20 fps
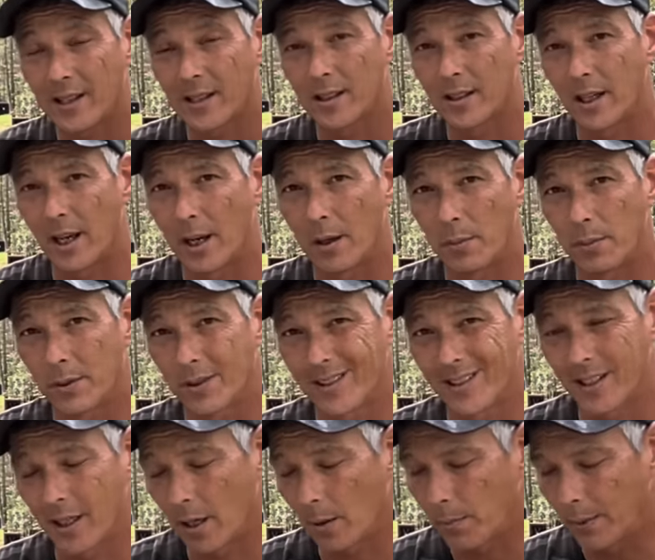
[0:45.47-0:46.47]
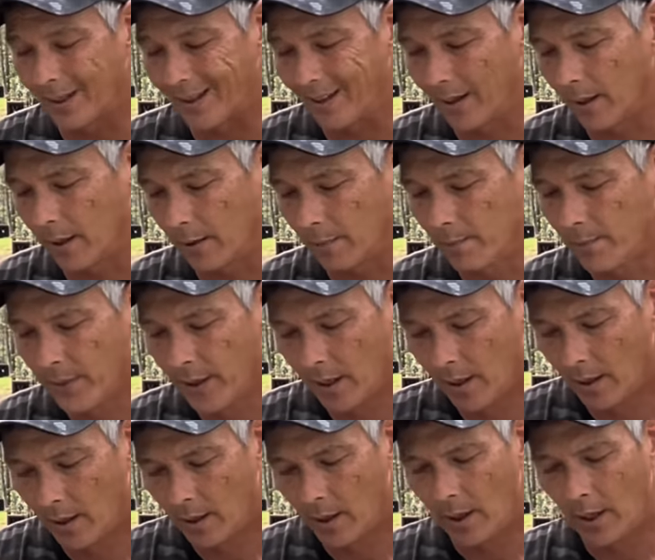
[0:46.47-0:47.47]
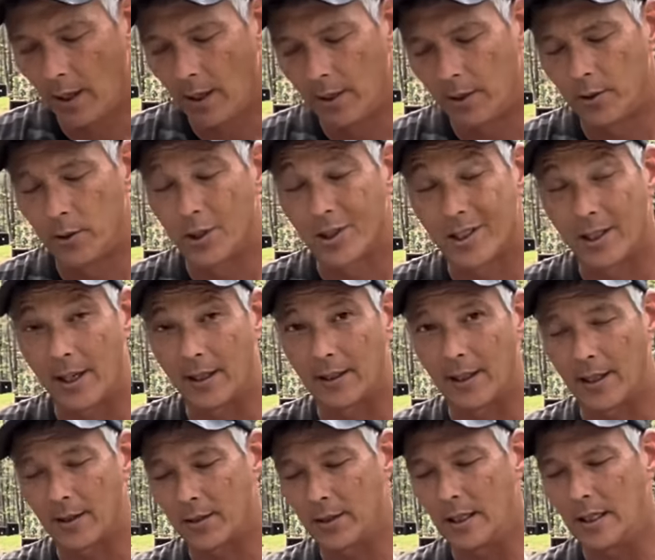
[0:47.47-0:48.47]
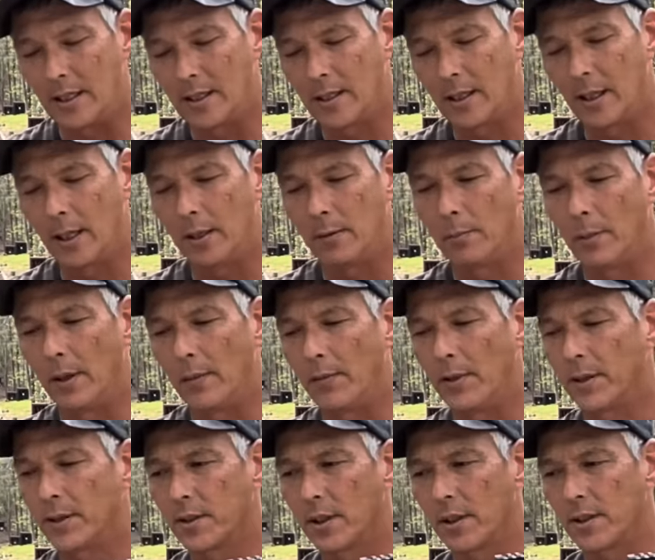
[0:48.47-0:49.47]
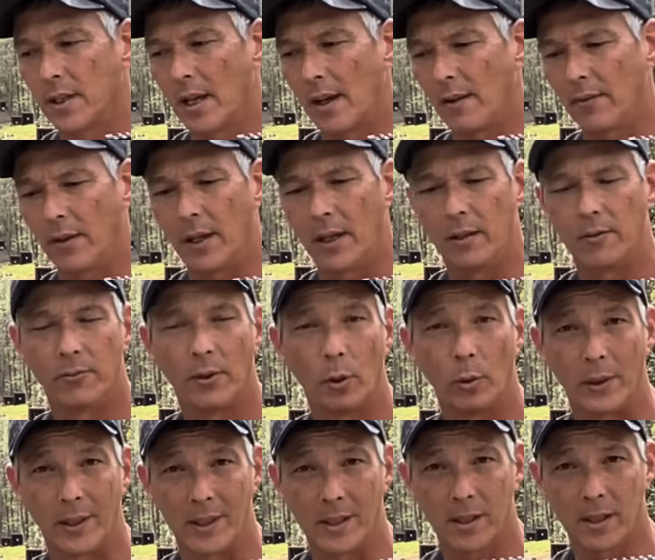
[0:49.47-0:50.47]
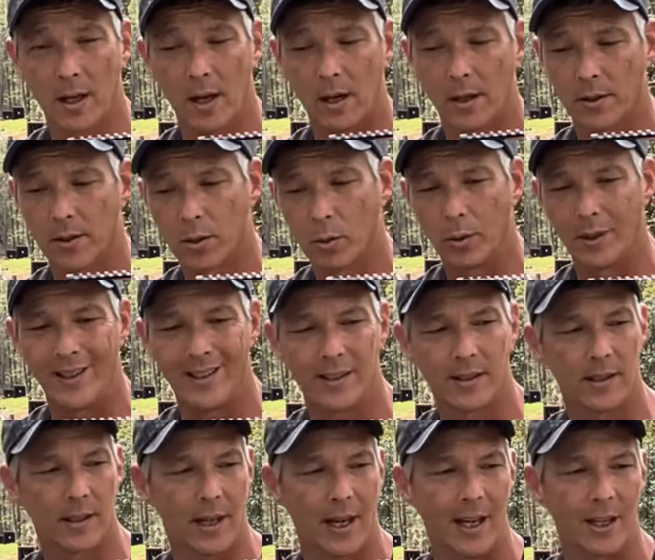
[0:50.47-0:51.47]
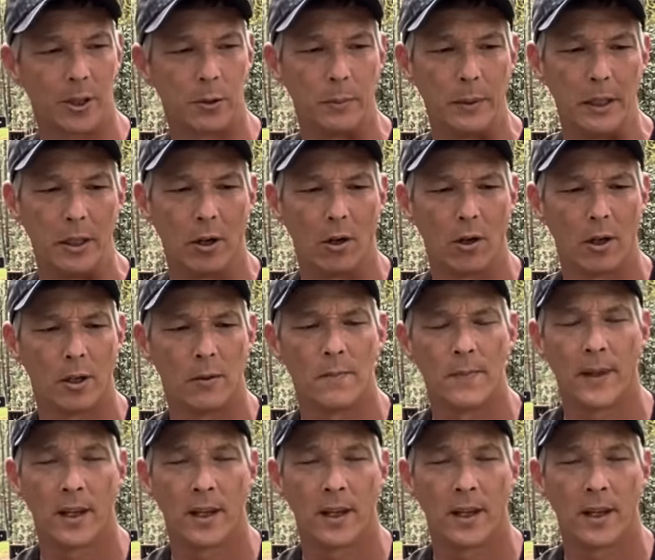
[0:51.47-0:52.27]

stamp setup again, just like that CZ. But this does have a folding stock, so it is an SBR.